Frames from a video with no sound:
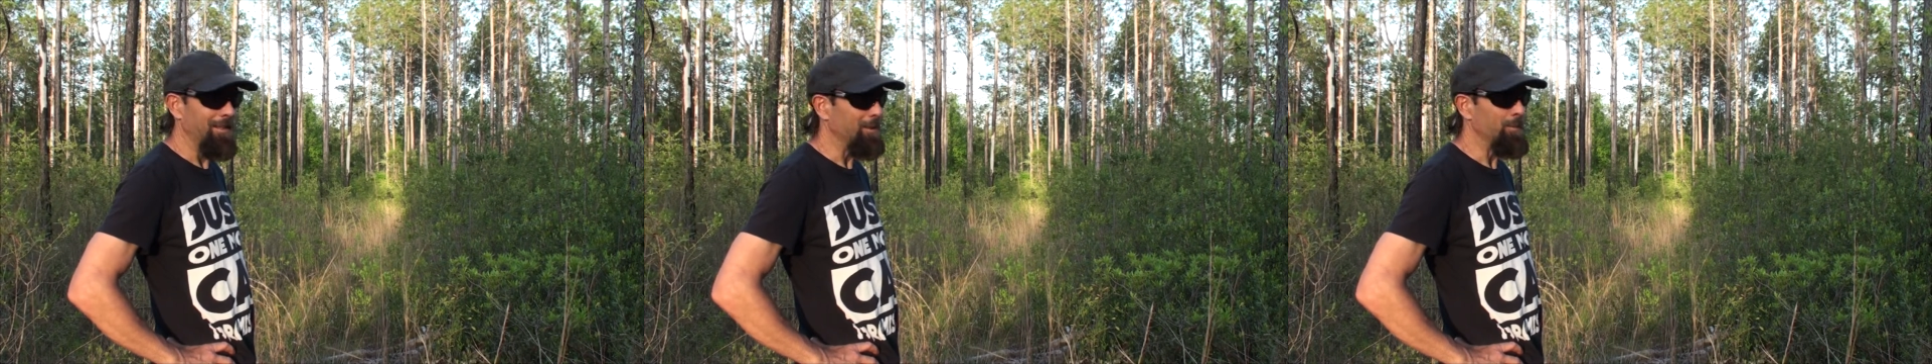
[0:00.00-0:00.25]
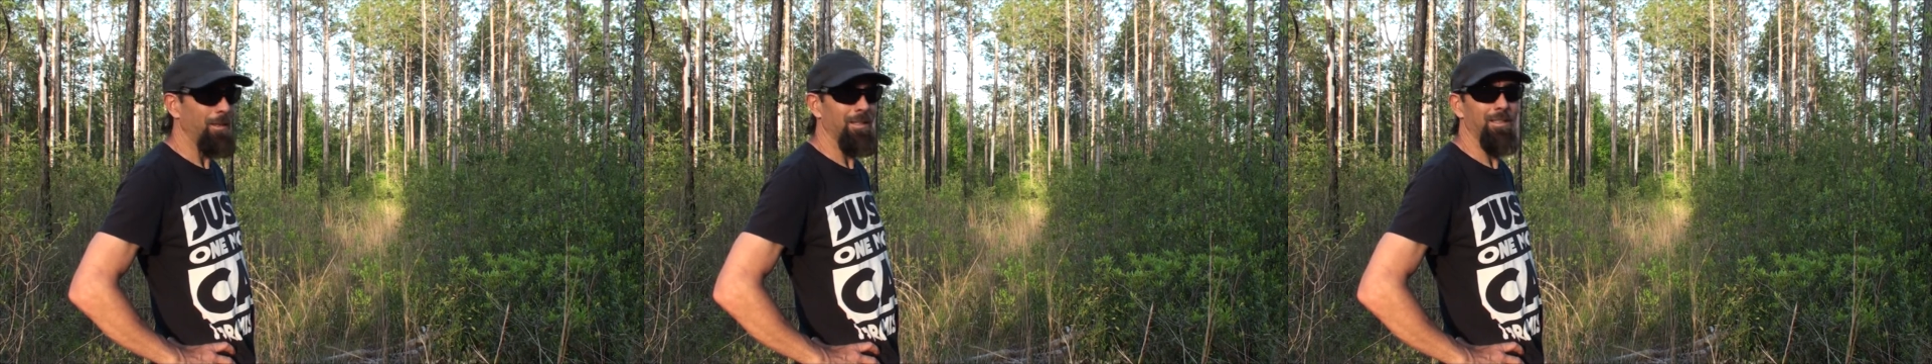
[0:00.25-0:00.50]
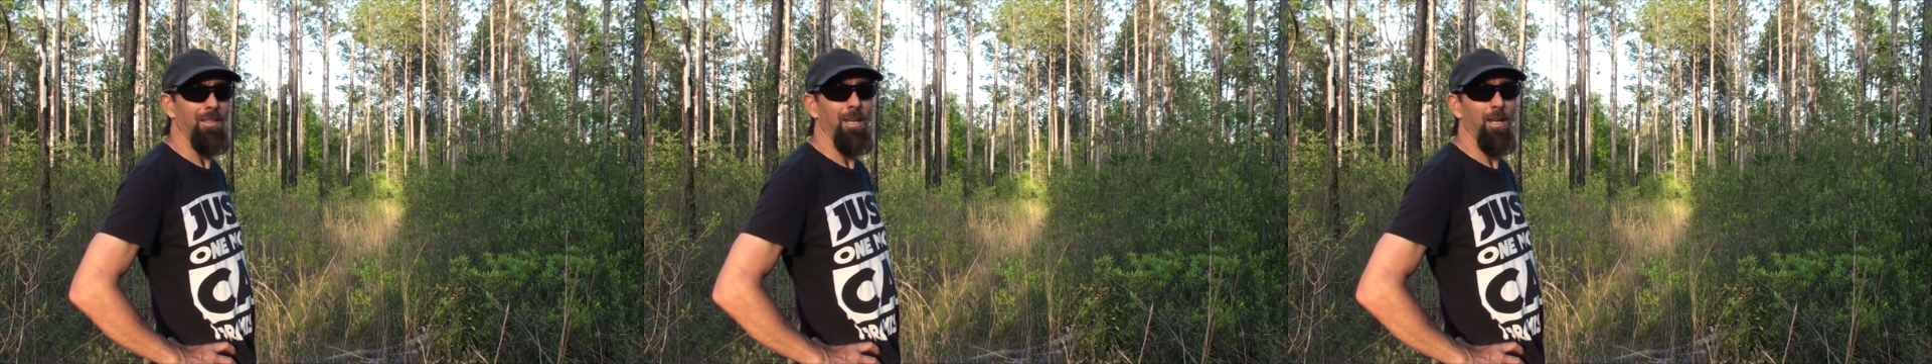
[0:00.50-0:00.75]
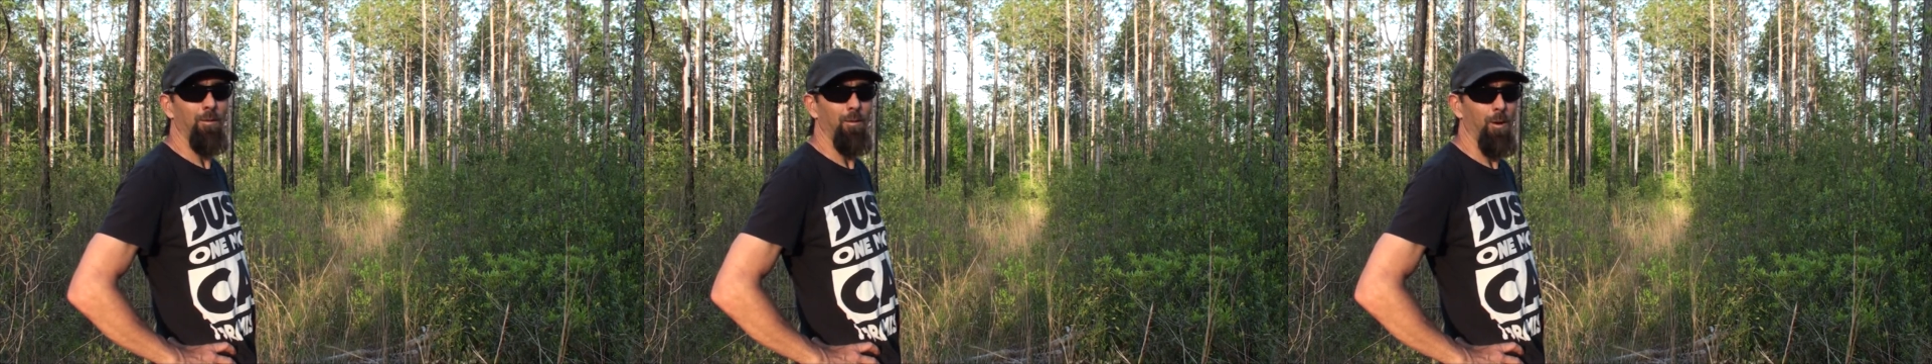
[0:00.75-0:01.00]
It's been
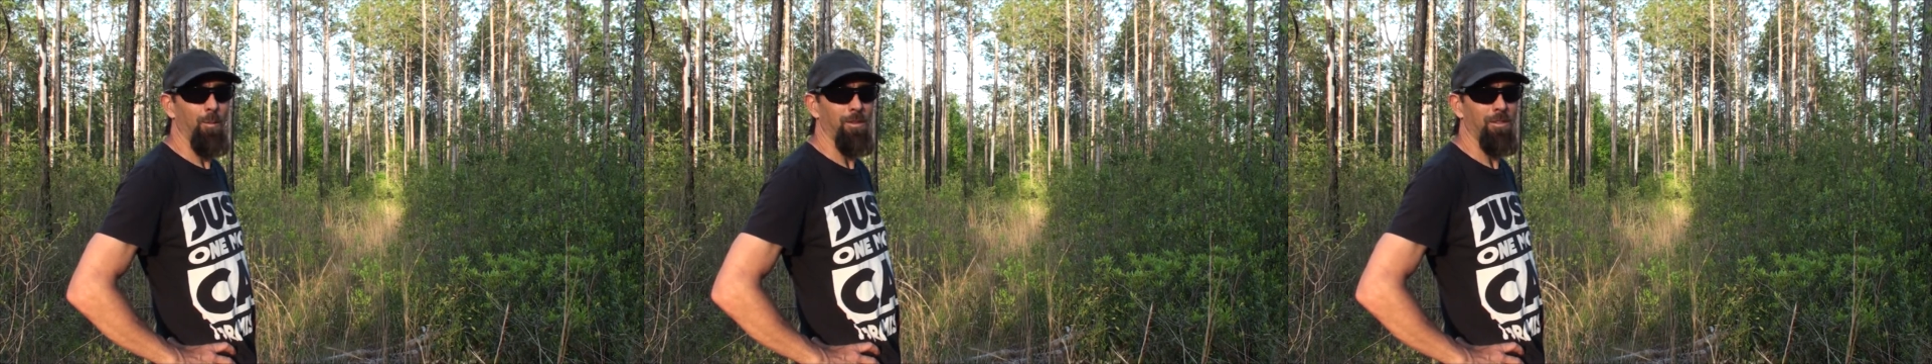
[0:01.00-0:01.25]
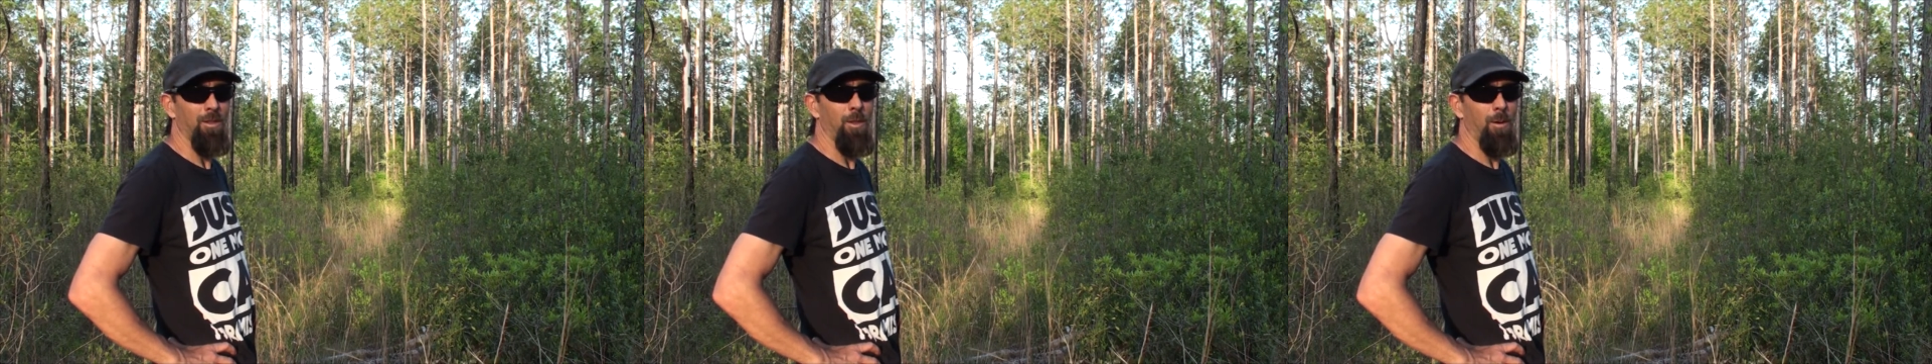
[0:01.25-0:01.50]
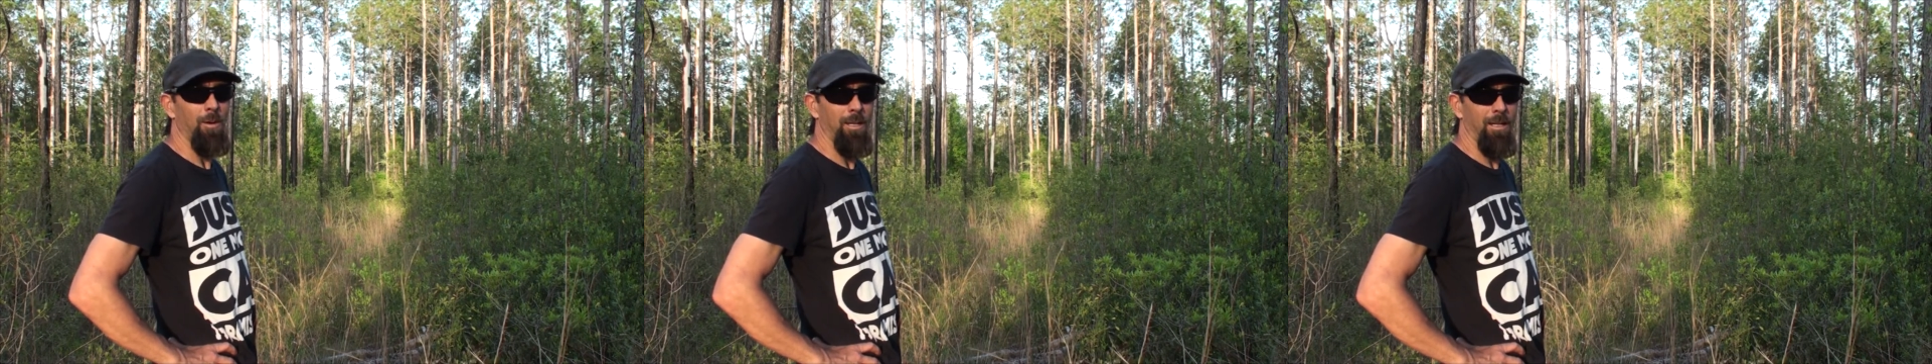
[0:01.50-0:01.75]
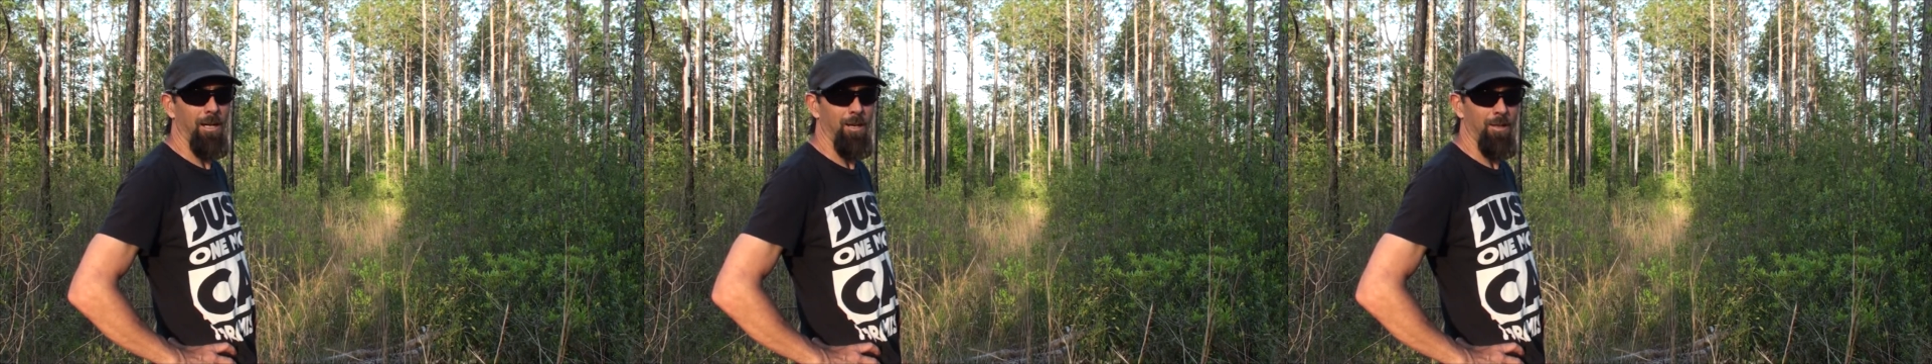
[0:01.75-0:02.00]
sitting for almost 30
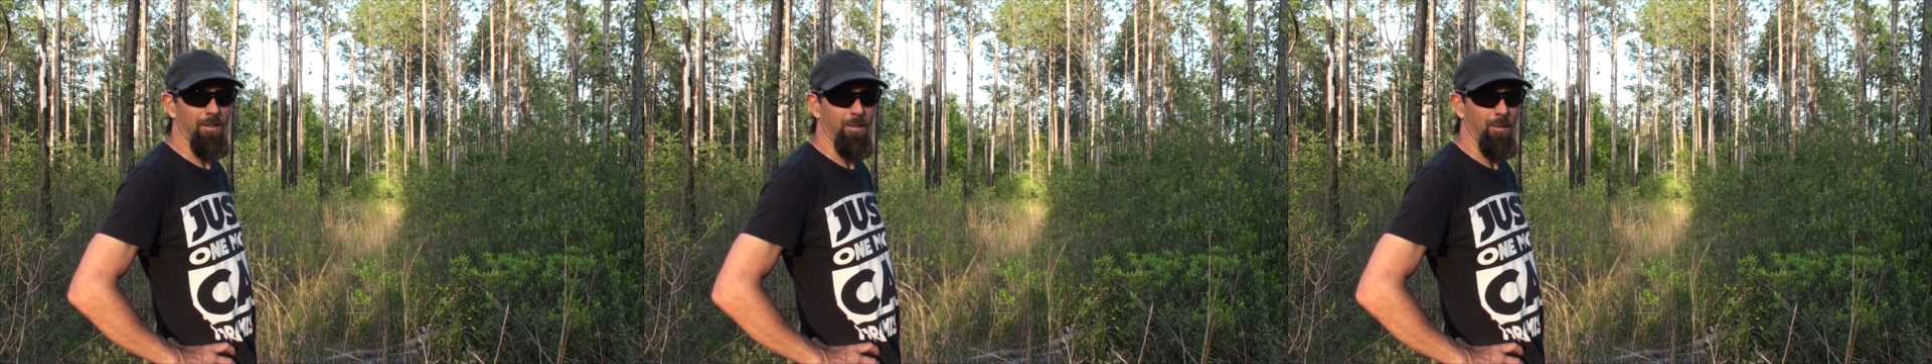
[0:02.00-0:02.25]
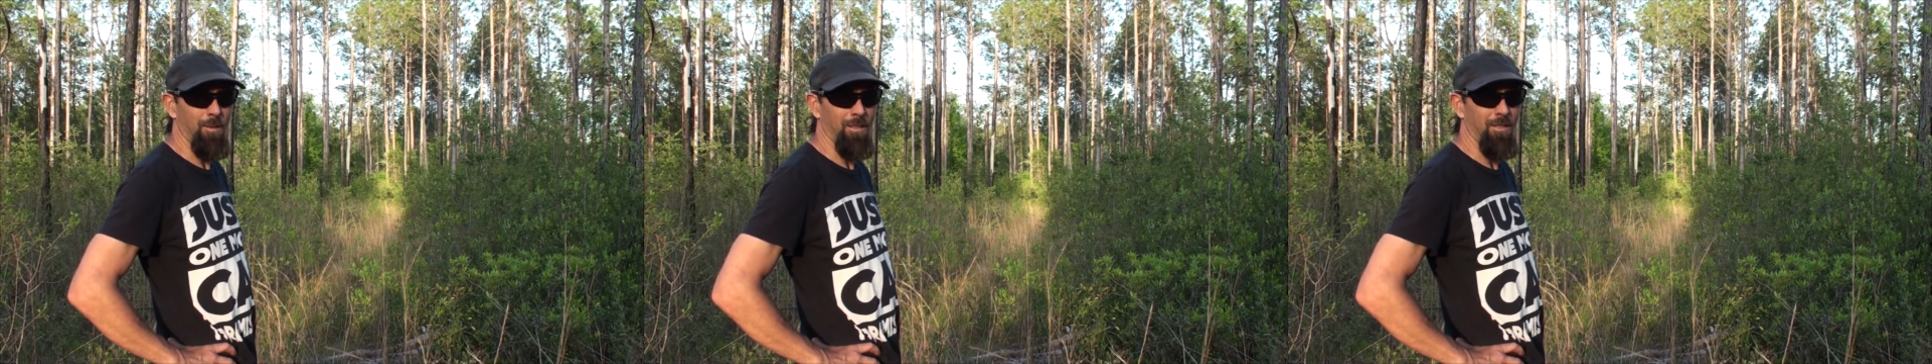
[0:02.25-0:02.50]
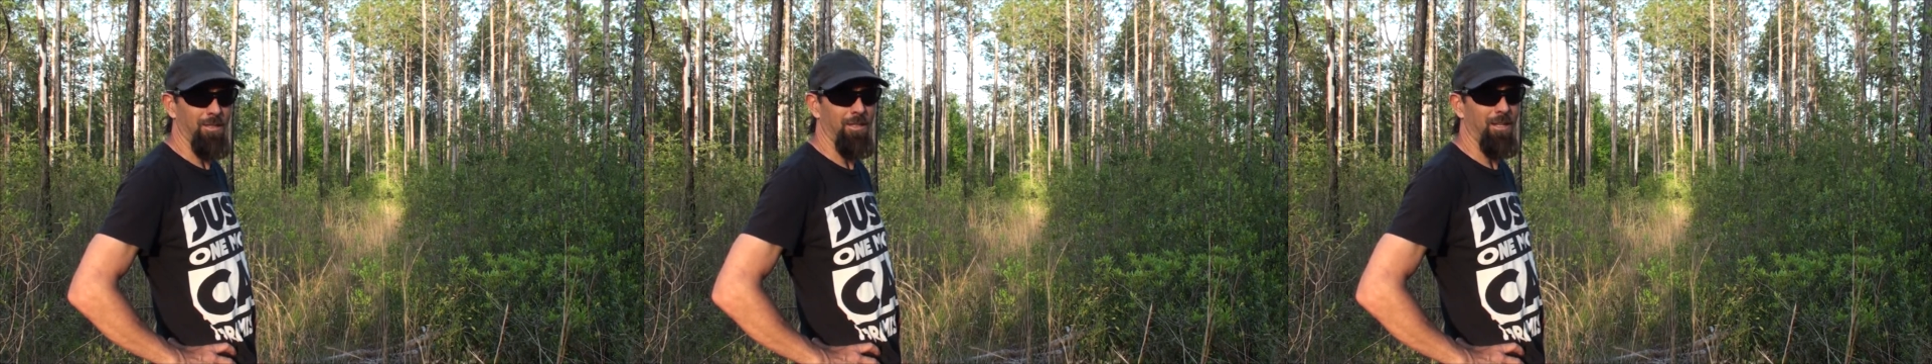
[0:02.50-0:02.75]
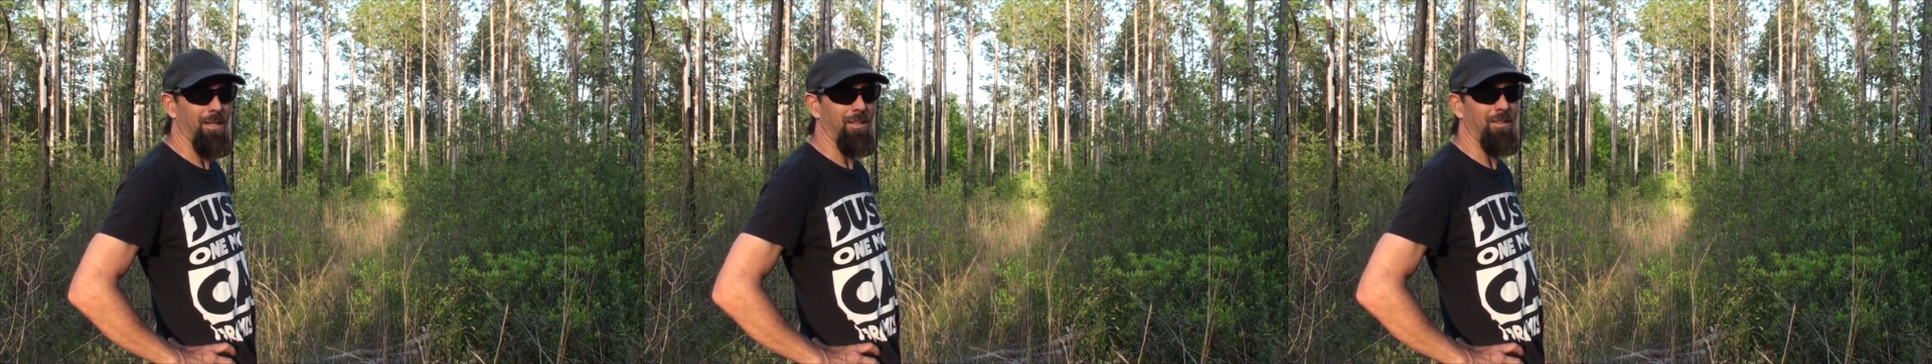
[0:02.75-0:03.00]
years. We
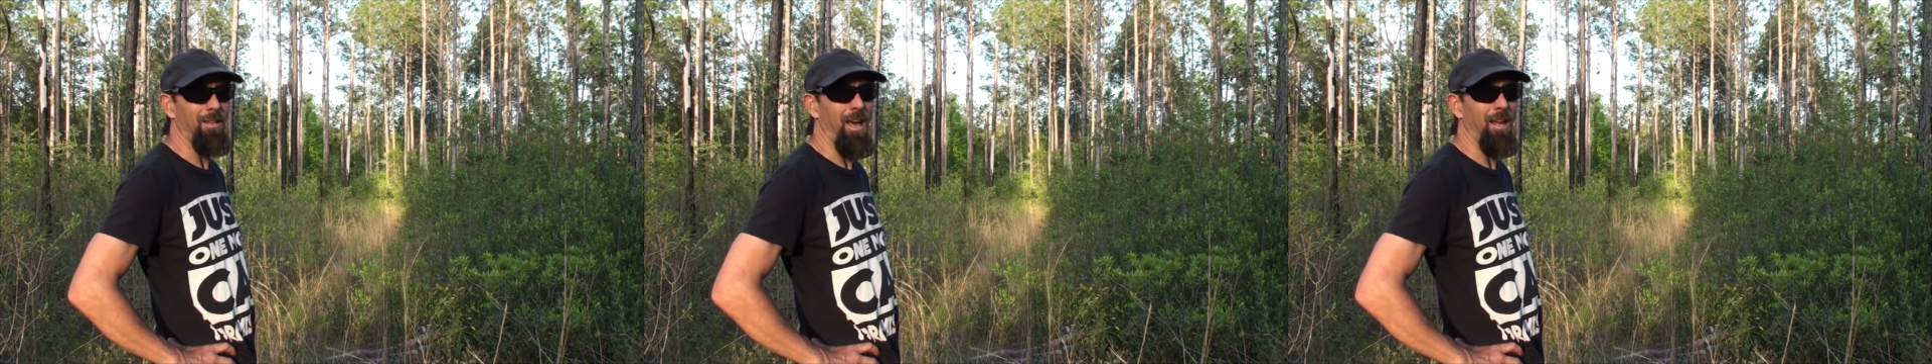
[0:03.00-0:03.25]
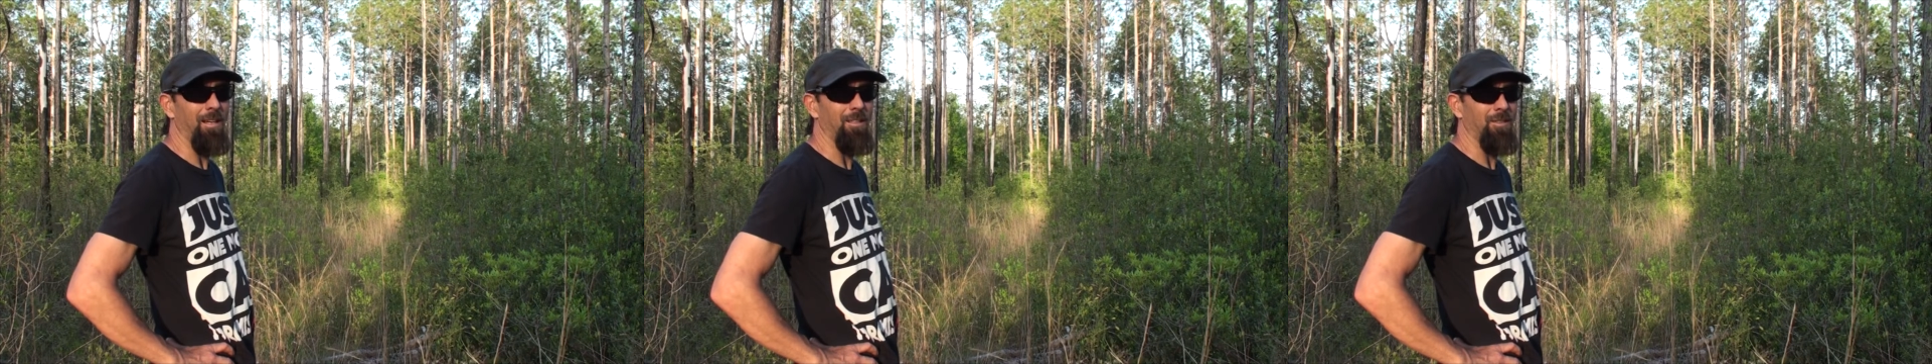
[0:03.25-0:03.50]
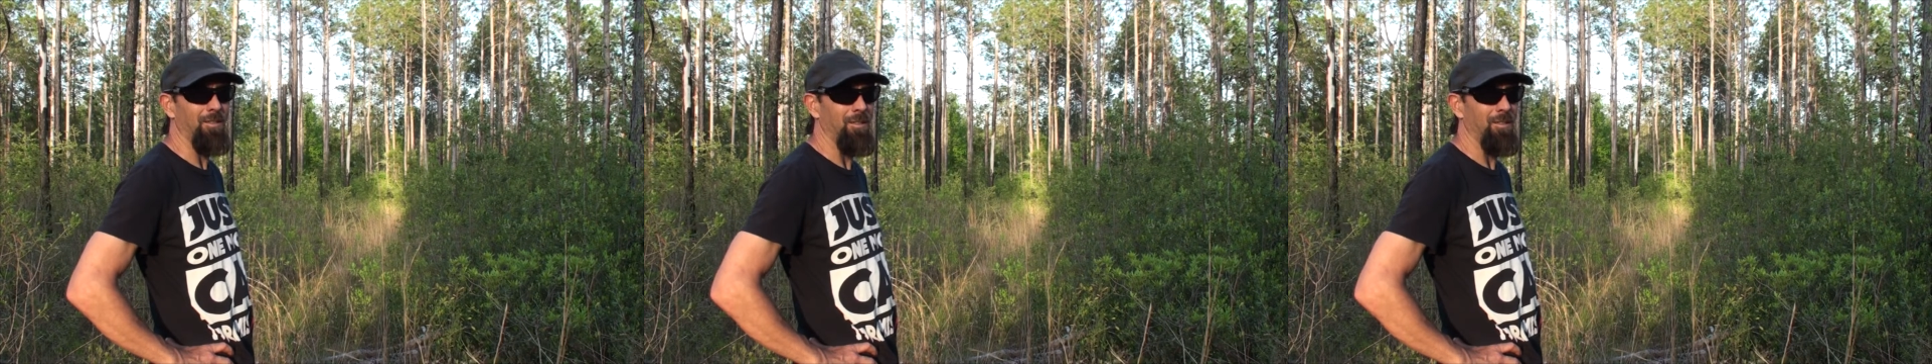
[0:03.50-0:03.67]
just got it